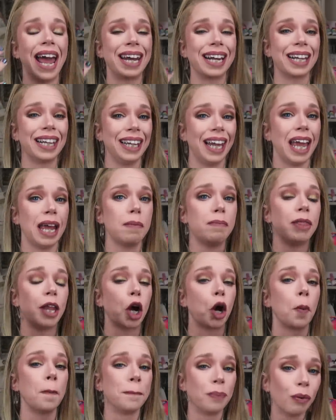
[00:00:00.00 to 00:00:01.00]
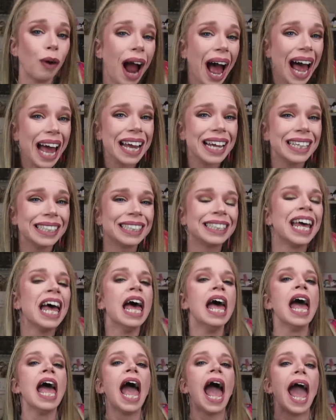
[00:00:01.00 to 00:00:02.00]
and claim their prize.
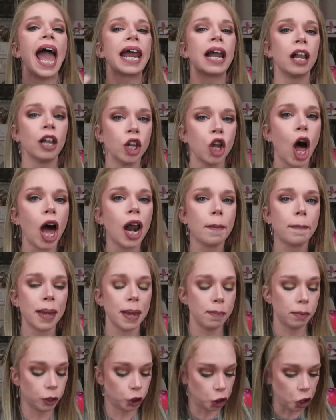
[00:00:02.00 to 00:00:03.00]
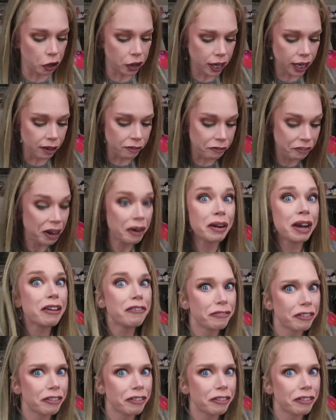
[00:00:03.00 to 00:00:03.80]
And a lot of people start getting very,